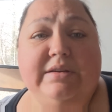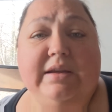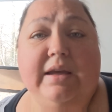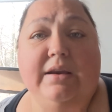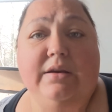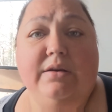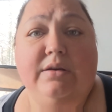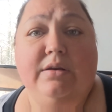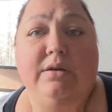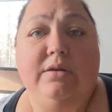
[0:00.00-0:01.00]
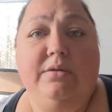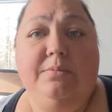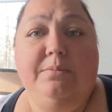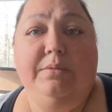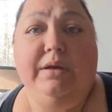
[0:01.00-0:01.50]
again,
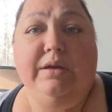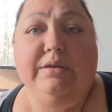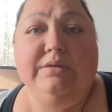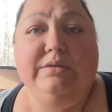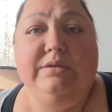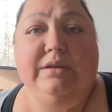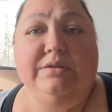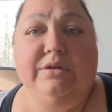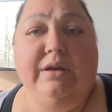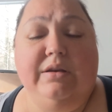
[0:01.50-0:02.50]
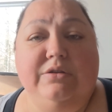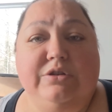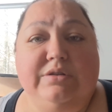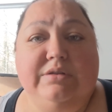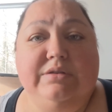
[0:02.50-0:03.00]
because things are getting
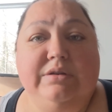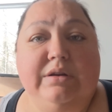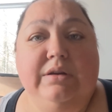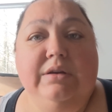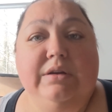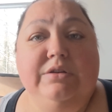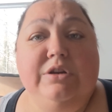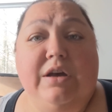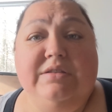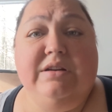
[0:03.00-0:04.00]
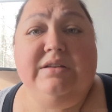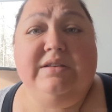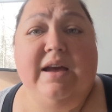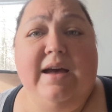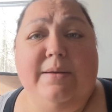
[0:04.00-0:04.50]
just tossed on
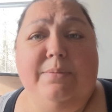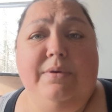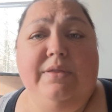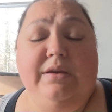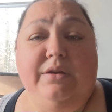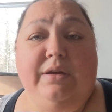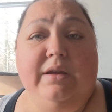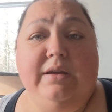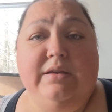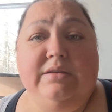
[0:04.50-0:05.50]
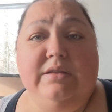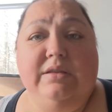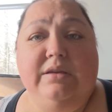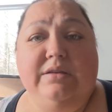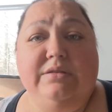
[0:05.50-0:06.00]
top and then you can't get to the
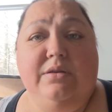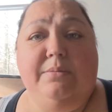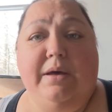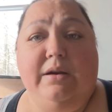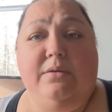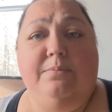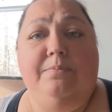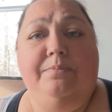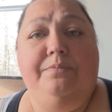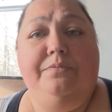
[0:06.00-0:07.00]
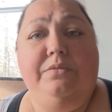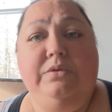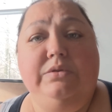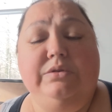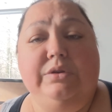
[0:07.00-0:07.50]
things on bottom.
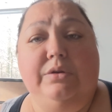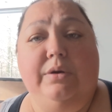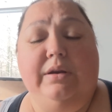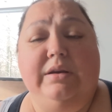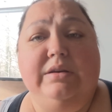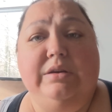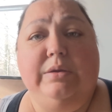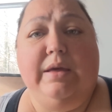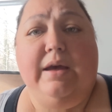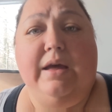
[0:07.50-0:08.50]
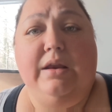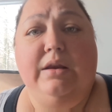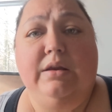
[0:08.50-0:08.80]
So I need to do that.